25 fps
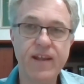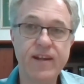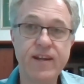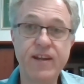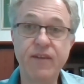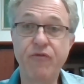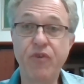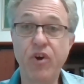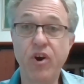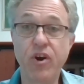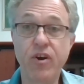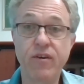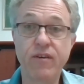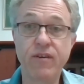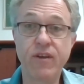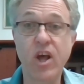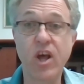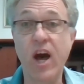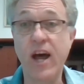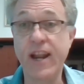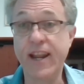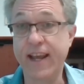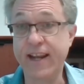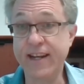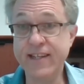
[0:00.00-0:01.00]
different
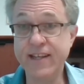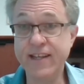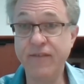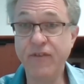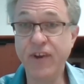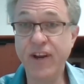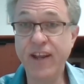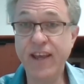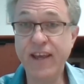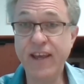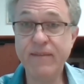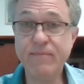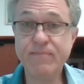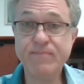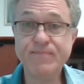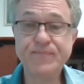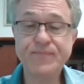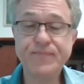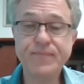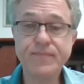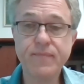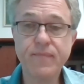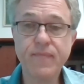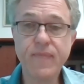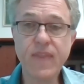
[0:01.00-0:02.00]
connectivity,
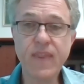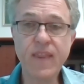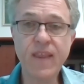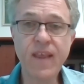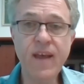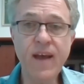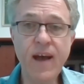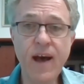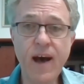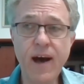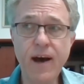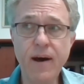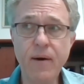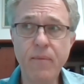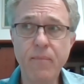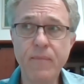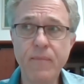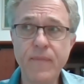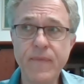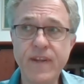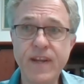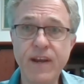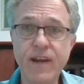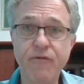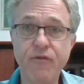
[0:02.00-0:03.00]

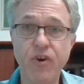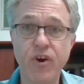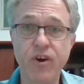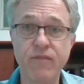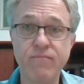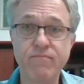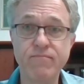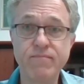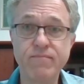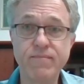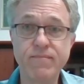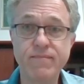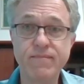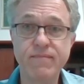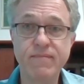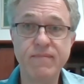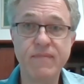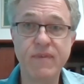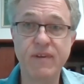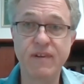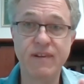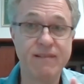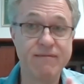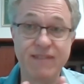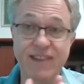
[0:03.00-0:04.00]
different
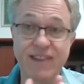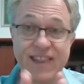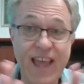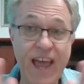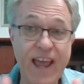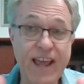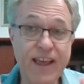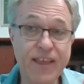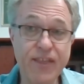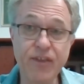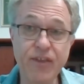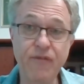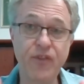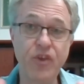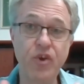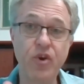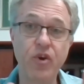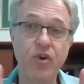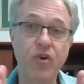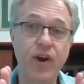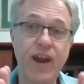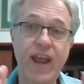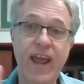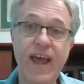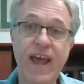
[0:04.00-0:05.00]
length of the
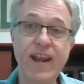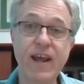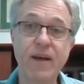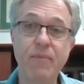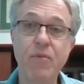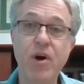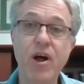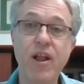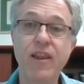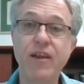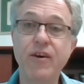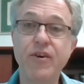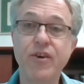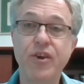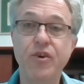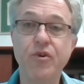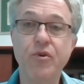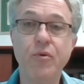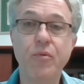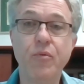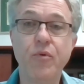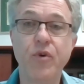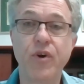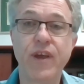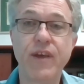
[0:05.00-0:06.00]
organic
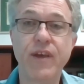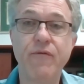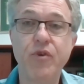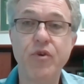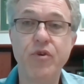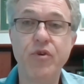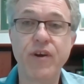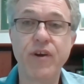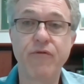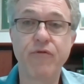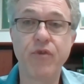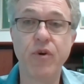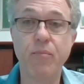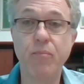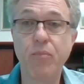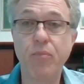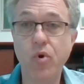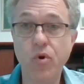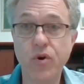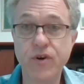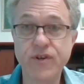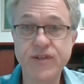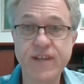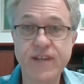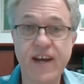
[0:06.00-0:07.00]
molecule will give you different
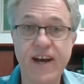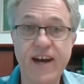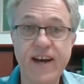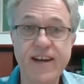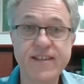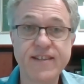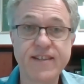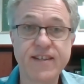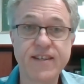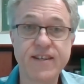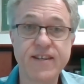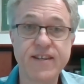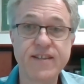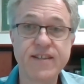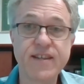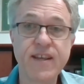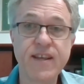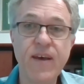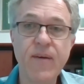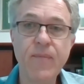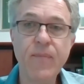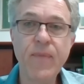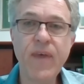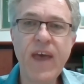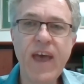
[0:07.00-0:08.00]
pore
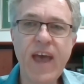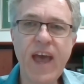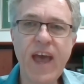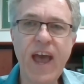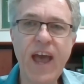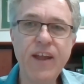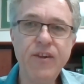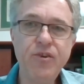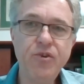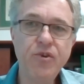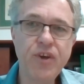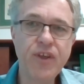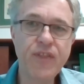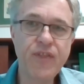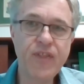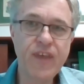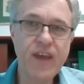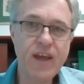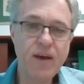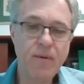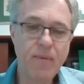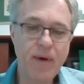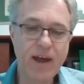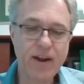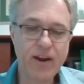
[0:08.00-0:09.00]
sizes. And you can
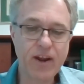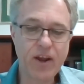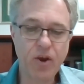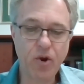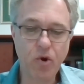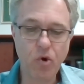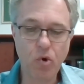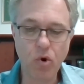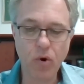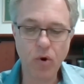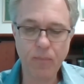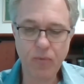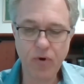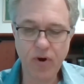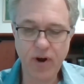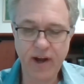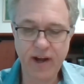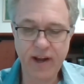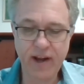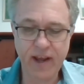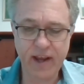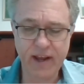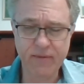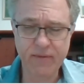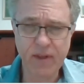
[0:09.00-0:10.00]
think about
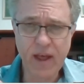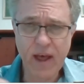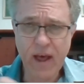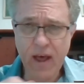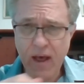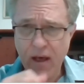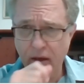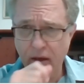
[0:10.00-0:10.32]
incorporating